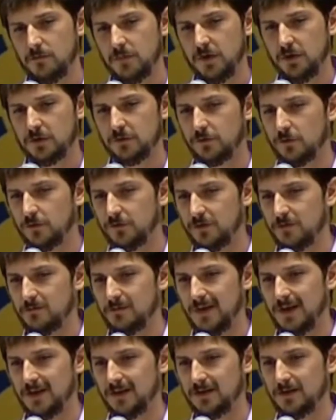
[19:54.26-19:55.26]
beautiful to
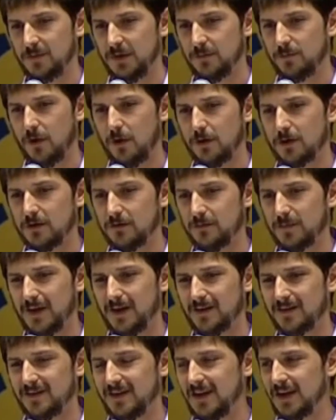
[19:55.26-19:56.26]
me to be part of,
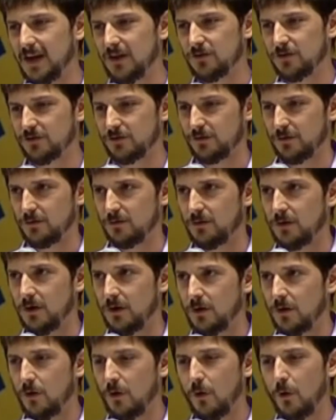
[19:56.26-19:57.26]
because teenagers are
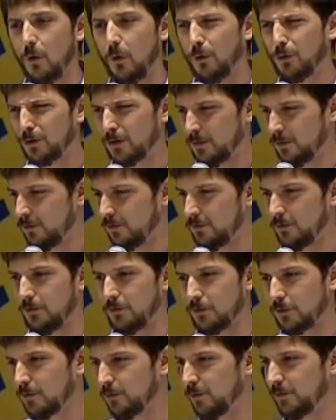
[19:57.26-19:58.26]
horrible,
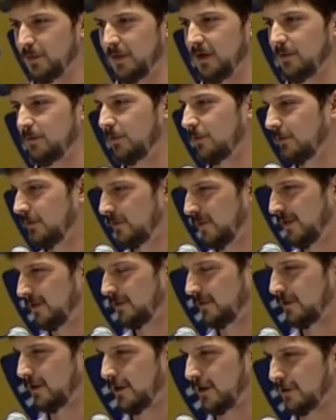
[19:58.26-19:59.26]
horrible people. I mean,
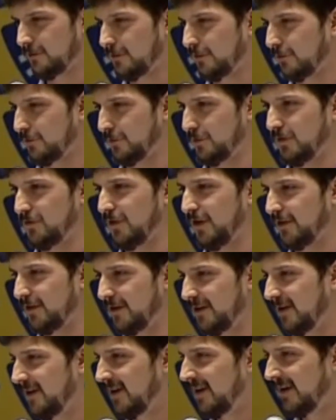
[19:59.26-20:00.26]
they're awful to each
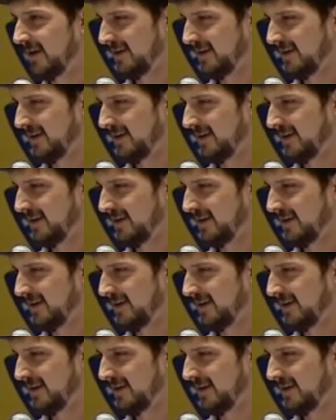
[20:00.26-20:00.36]
other.